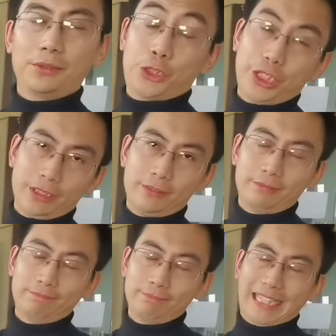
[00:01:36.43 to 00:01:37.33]
steel sheet.
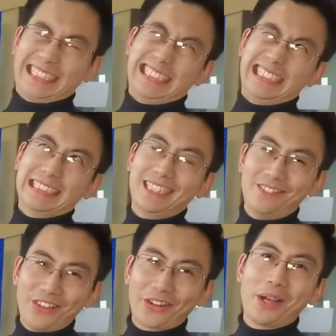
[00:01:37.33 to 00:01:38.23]

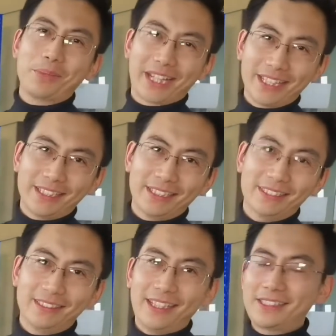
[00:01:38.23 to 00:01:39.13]
Very
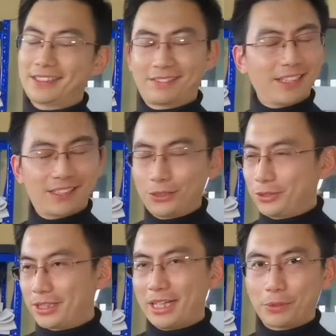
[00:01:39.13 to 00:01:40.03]
complicated. Let's
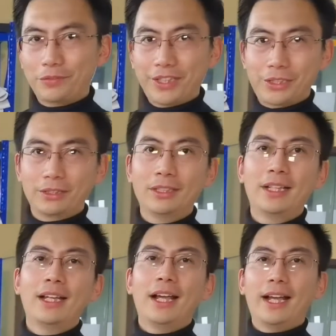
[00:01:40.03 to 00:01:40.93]
just use
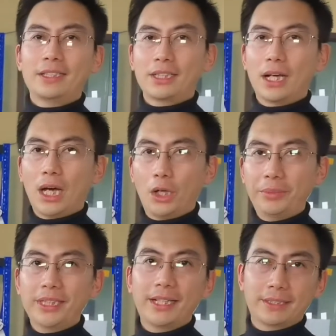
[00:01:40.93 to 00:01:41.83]
abbreviation as uh,
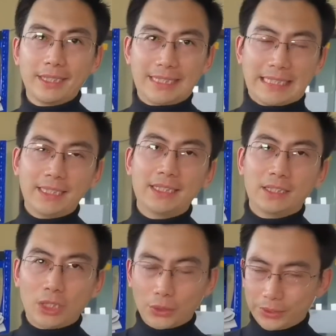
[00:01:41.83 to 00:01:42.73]
aluminized
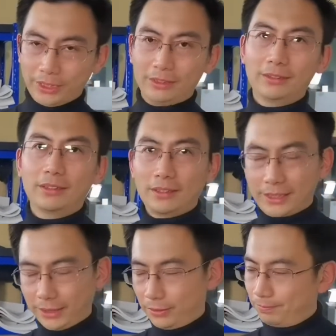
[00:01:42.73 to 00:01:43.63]
zinc coating
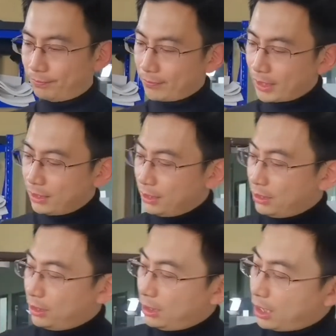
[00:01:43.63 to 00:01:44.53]
steel.
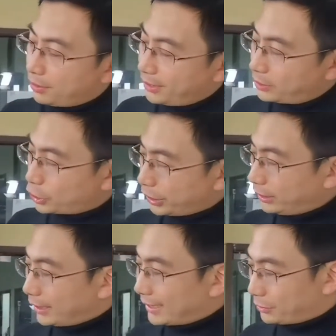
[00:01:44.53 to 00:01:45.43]
On this
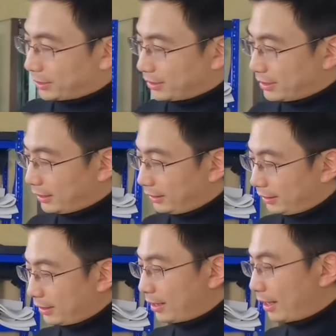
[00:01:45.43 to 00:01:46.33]
sheet, as you can
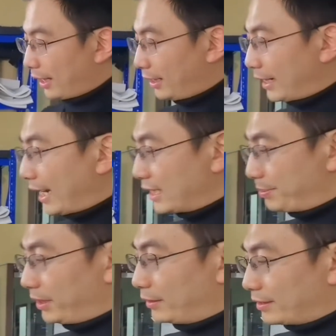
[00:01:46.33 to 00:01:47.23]
see, it
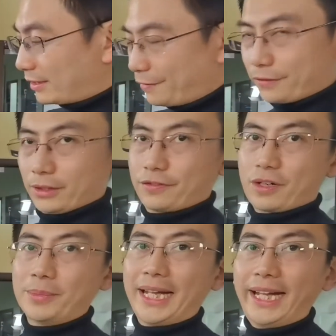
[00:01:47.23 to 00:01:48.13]
has been suffered
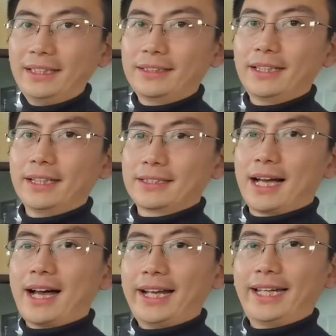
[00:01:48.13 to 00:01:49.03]
from eight
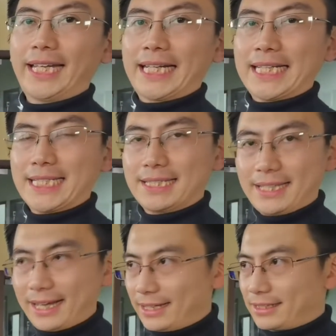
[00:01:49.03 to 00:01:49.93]
days highly
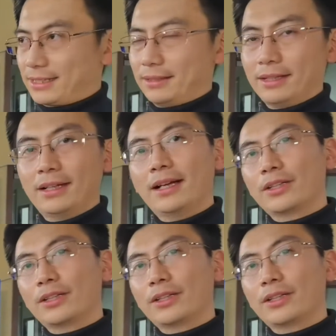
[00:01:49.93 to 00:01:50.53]
condensed